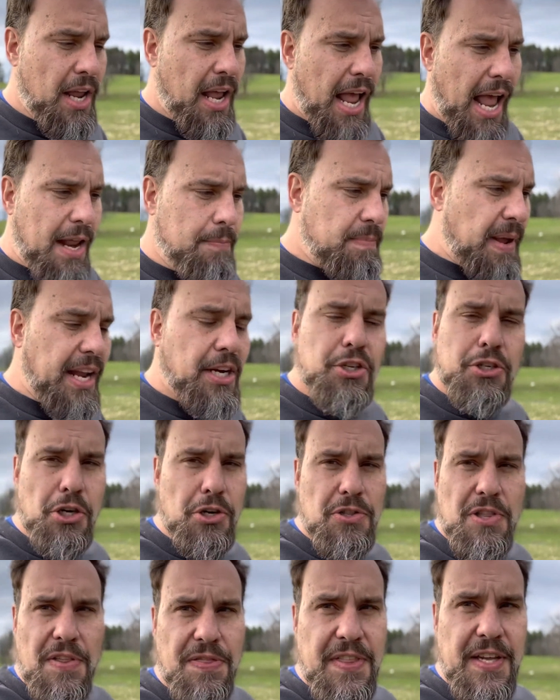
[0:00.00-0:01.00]
and make
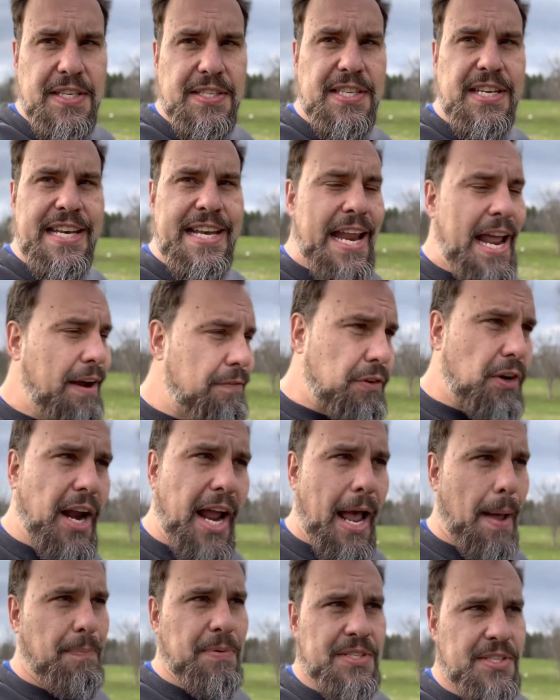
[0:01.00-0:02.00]
sure that this never
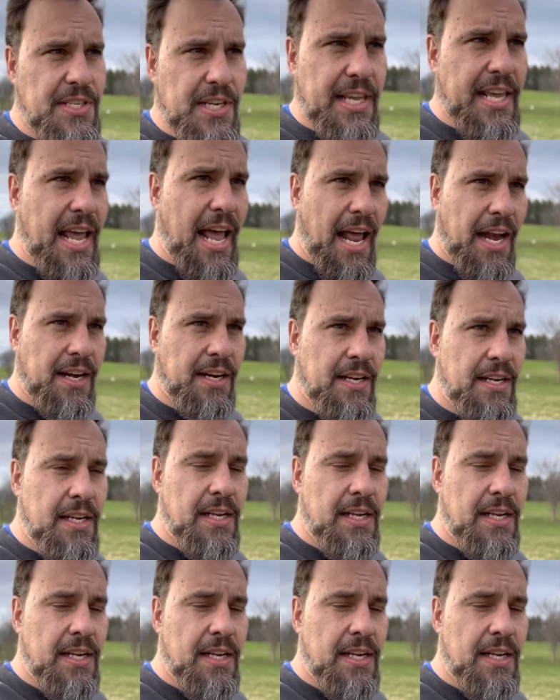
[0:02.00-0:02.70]
happens again.